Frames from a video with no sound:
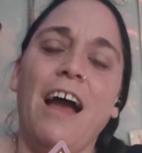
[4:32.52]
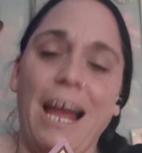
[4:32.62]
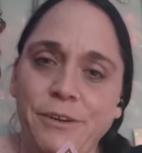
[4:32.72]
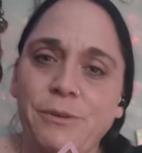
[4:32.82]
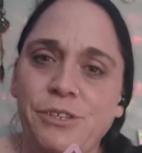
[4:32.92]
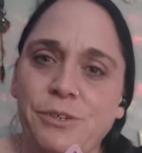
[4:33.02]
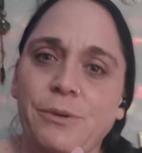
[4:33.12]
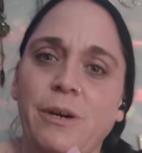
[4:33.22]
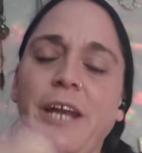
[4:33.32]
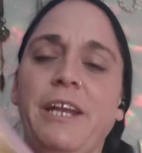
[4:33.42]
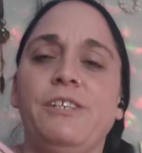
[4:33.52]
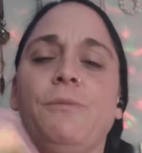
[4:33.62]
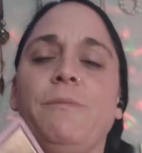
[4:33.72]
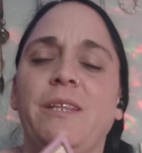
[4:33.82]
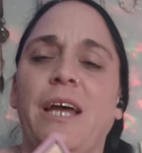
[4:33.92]
I do too. And I
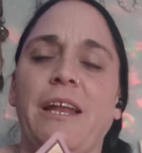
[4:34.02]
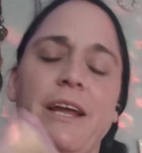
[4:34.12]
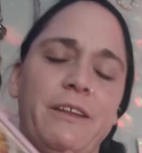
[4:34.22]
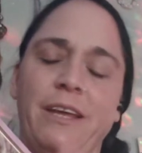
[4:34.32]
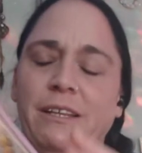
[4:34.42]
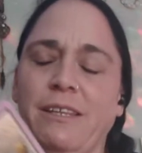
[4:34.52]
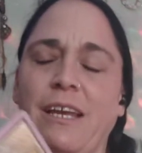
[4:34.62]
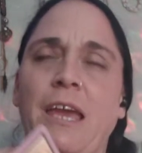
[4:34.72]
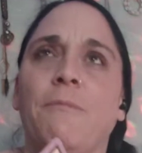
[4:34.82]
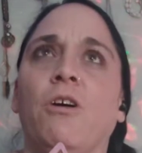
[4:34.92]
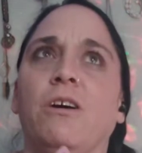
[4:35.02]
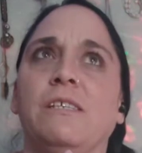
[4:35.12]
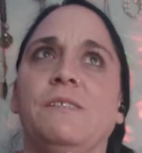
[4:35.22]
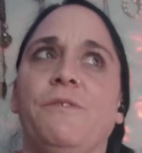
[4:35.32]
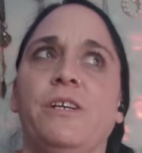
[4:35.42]
don't mean that that came across
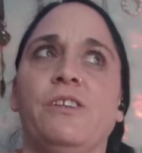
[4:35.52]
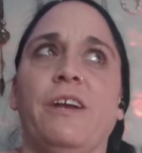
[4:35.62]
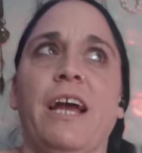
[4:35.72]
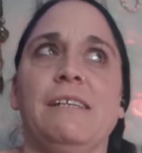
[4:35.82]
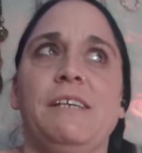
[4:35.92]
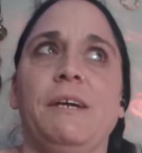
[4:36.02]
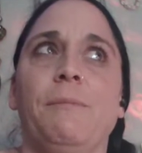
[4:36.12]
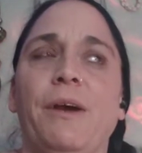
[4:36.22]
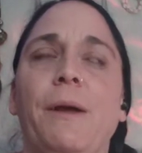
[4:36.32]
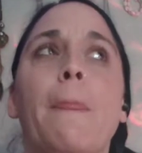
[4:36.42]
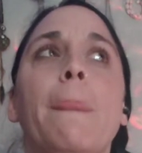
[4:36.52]
as very sarcastic, but